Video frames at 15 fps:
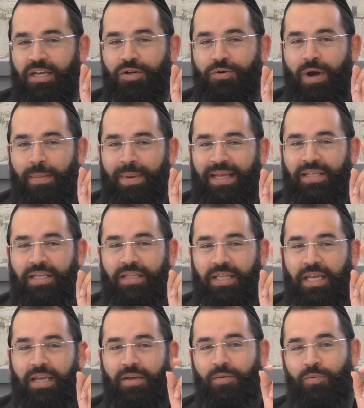
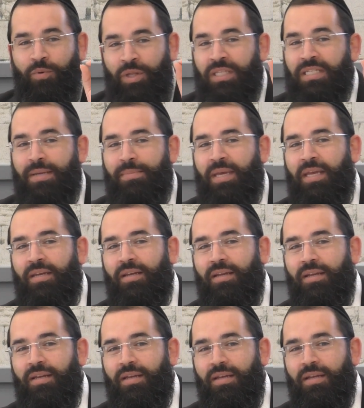Grammatically, what does that mean?
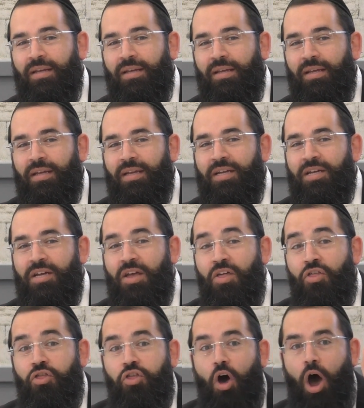
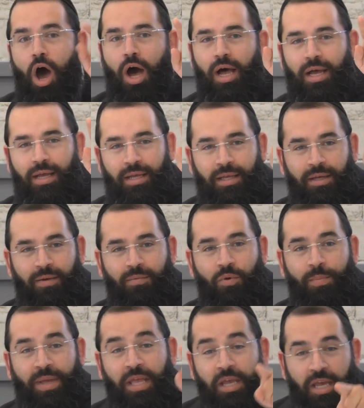The
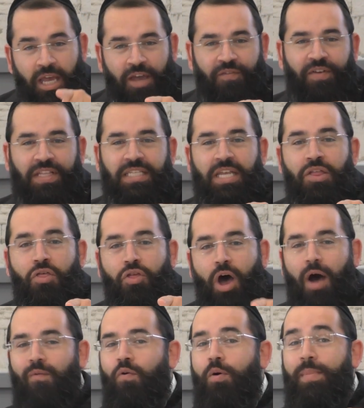woman. If it's
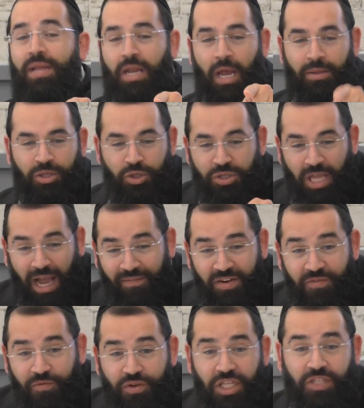the woman, you're
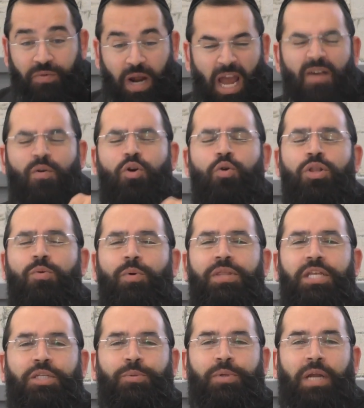davening for this one. I only want
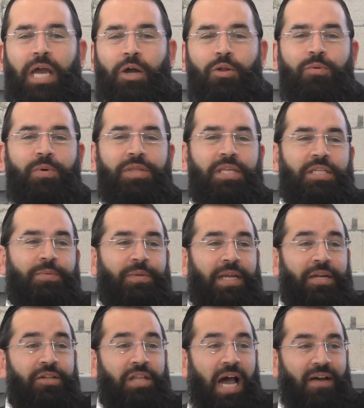this one. I only want this one.
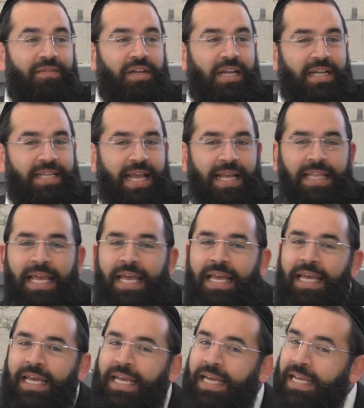And you're davening like that,
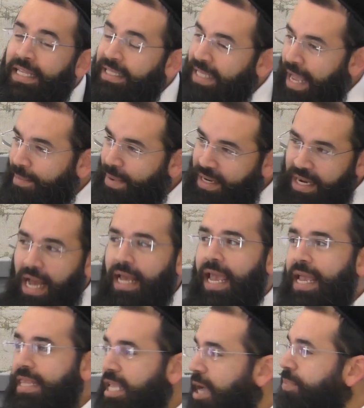that may not
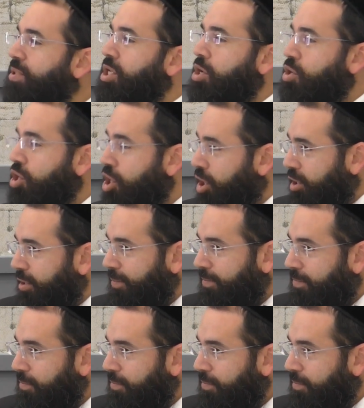end up so good.